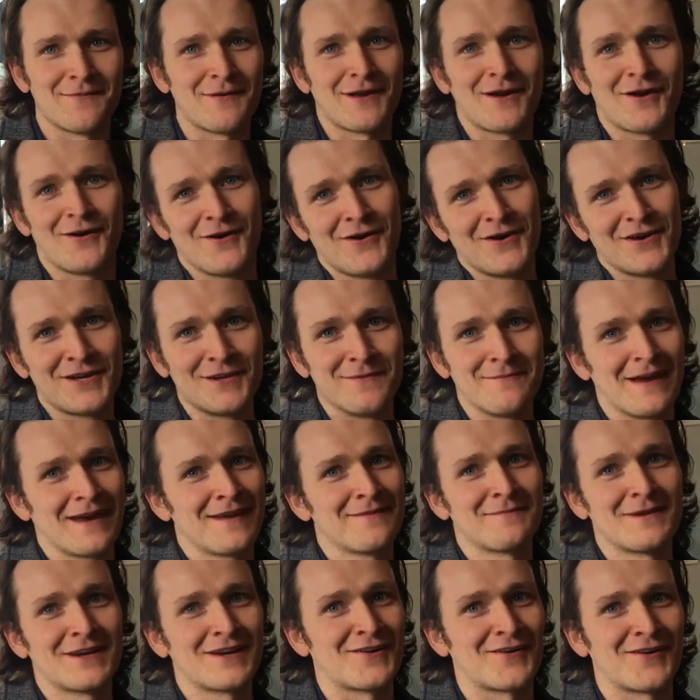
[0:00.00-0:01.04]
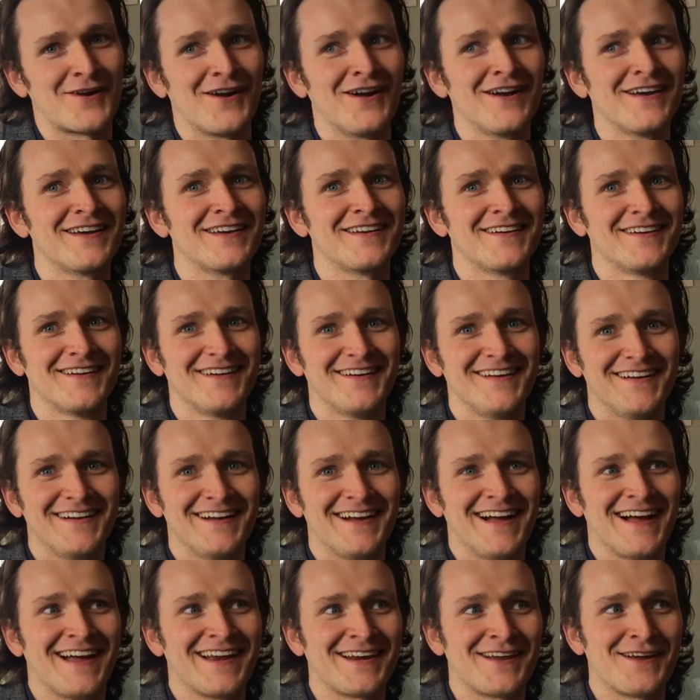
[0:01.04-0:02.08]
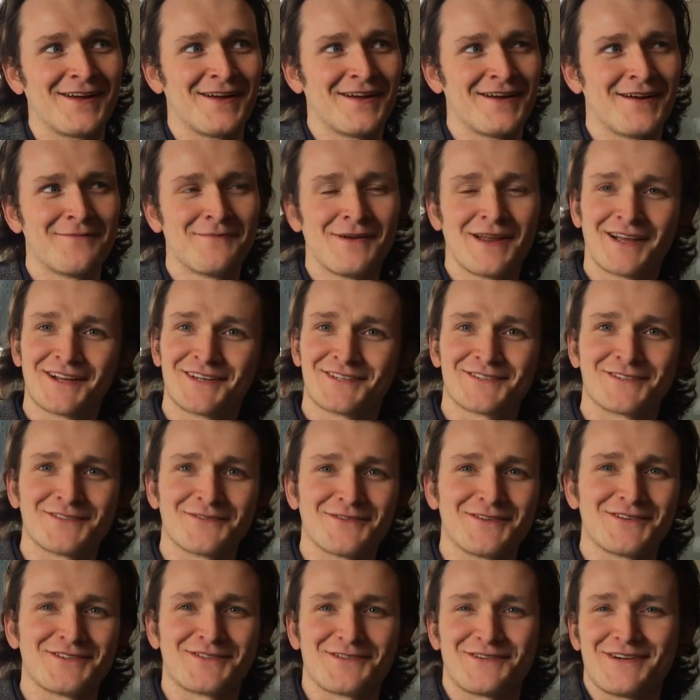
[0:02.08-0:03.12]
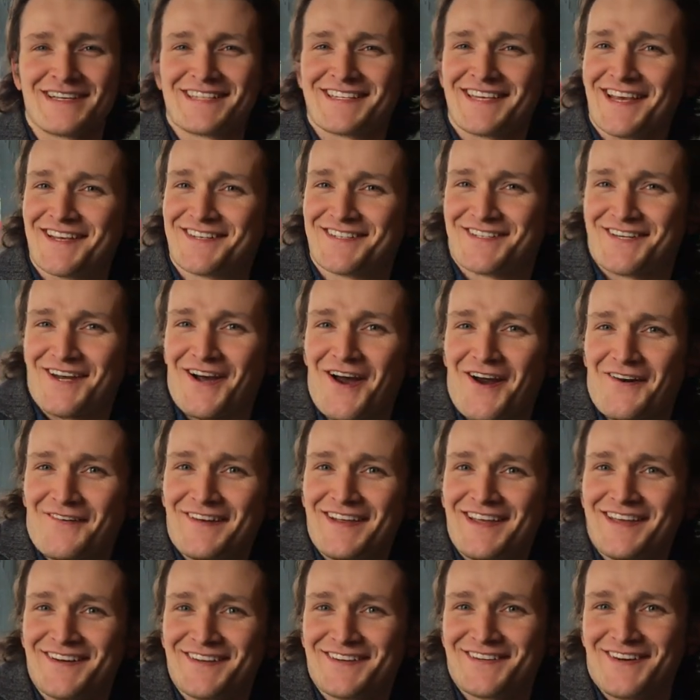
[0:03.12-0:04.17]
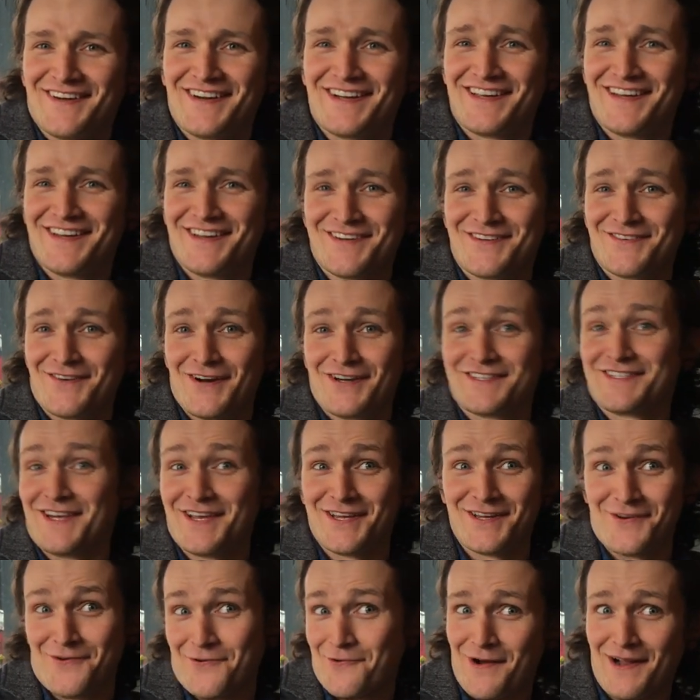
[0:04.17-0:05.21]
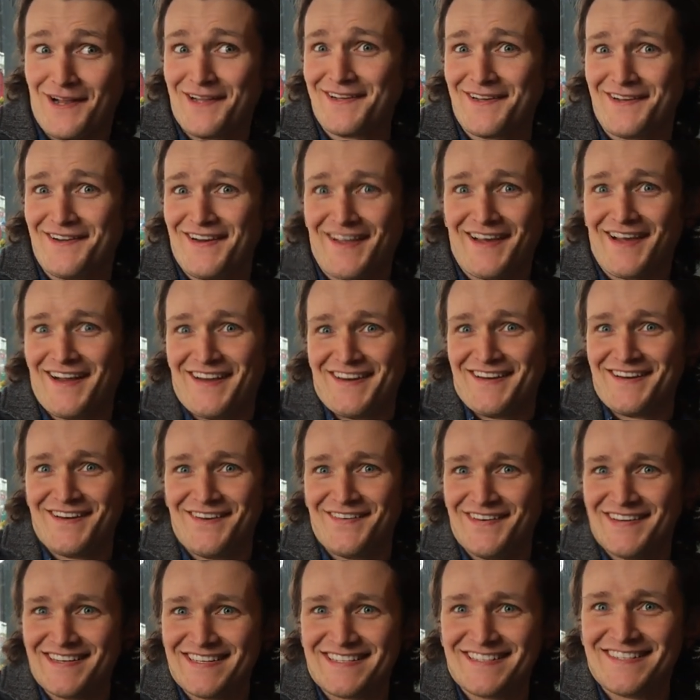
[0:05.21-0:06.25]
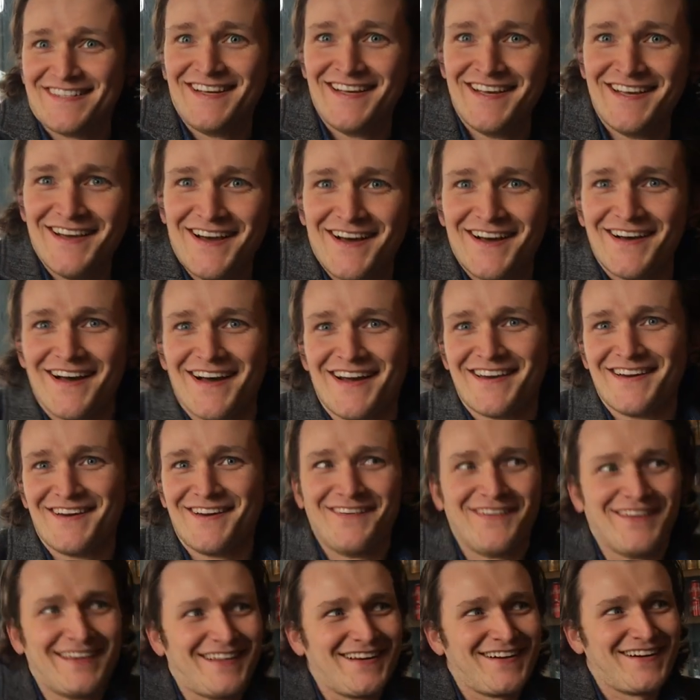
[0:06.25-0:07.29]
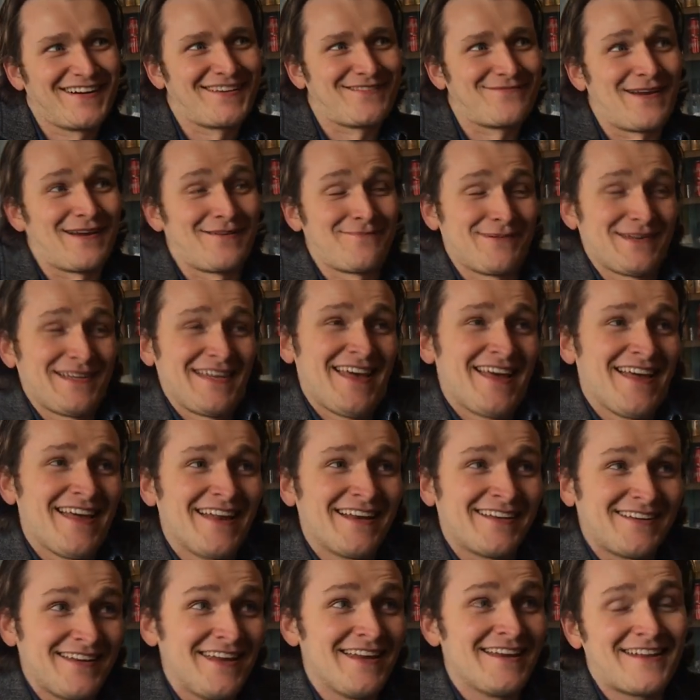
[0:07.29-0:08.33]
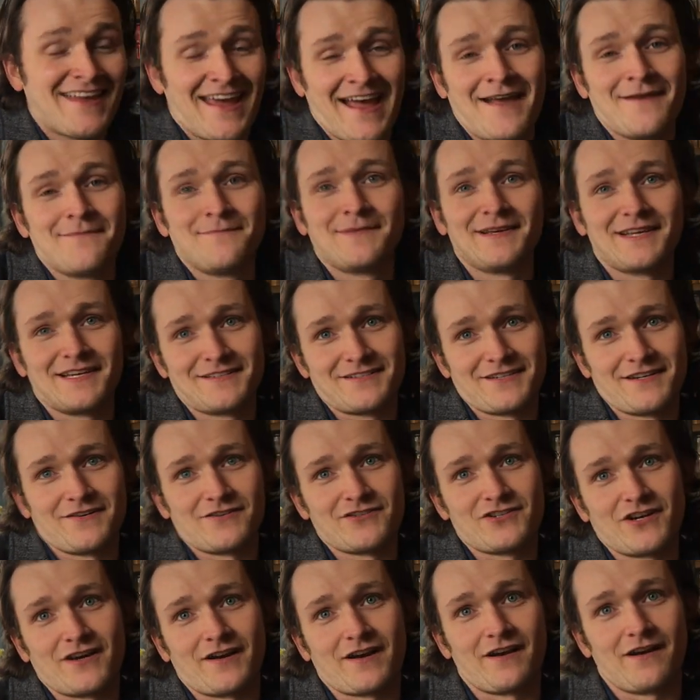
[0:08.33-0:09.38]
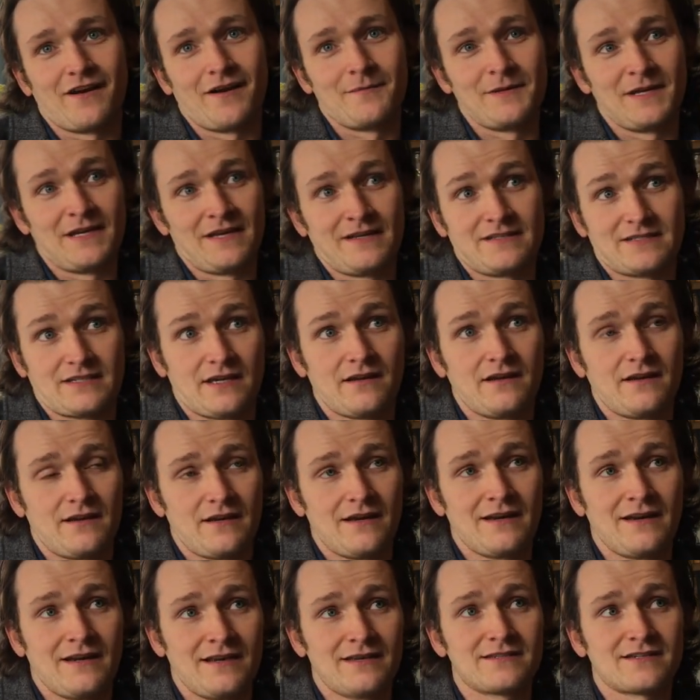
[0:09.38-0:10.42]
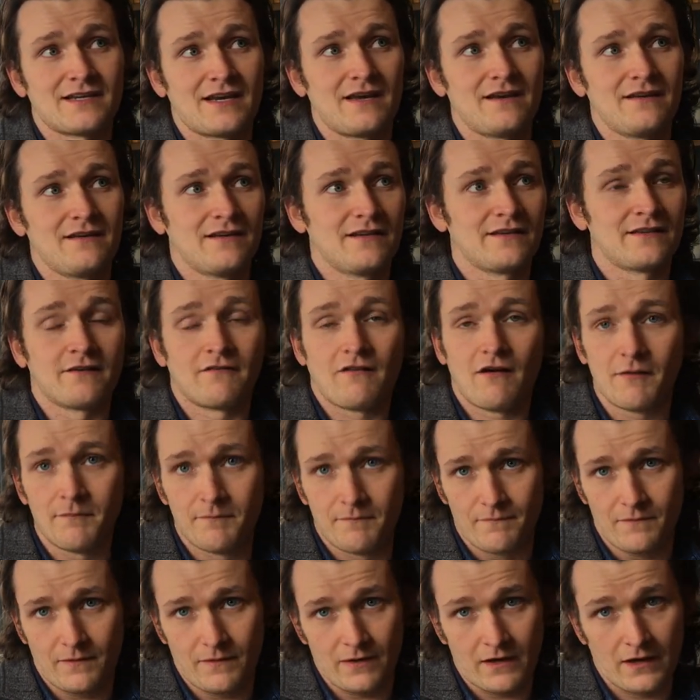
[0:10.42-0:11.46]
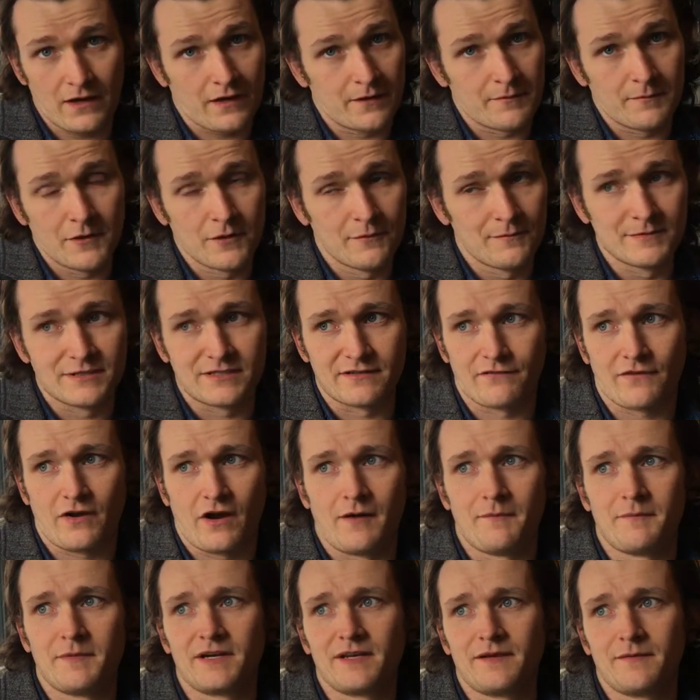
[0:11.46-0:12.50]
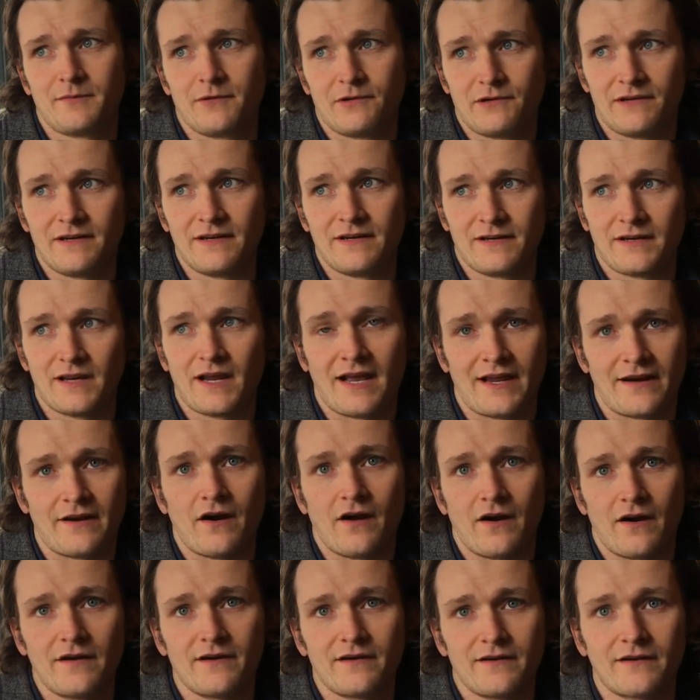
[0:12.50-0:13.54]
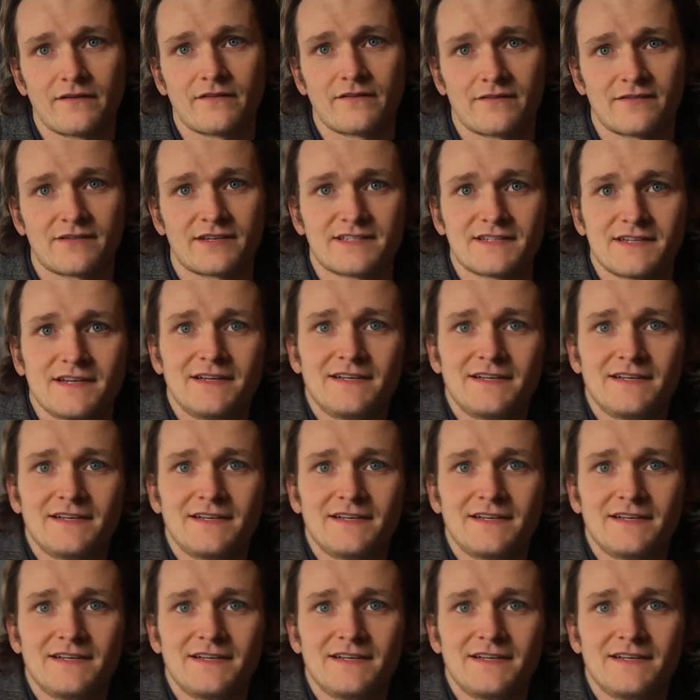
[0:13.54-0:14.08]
like, oh, you made me cry, and I'm like, do I say sorry, or do I say you're welcome? Like, I don't know what they expect. But yeah, it can be a tearjerker. I mean, there are a lot of moments of comedy, but at heart, it's